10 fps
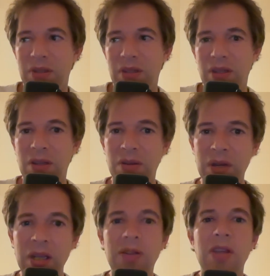
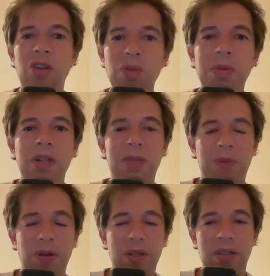uniquely human
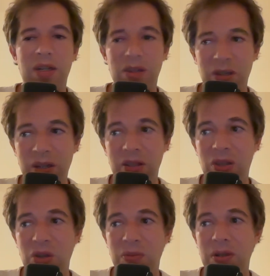experience and a uniquely
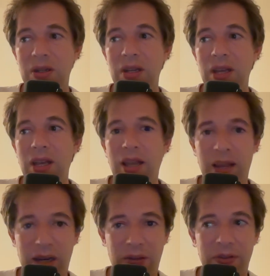human
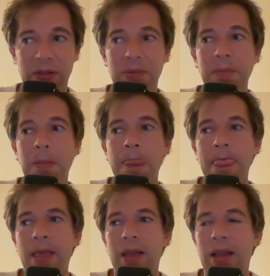endeavor.
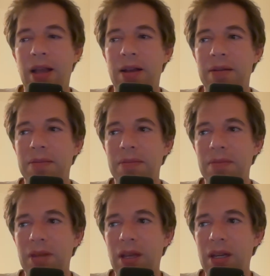And
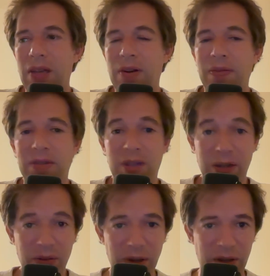even if it's not
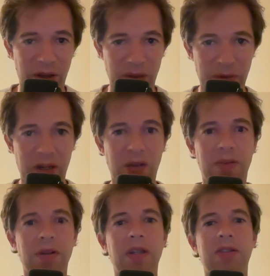a uniquely human
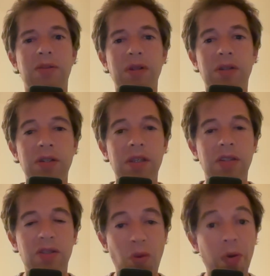endeavor, it's uniquely
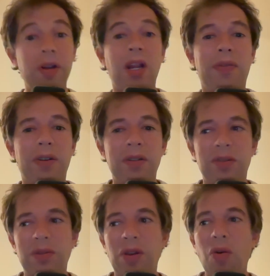your endeavor.
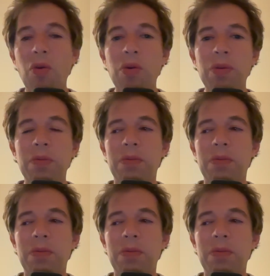So the whole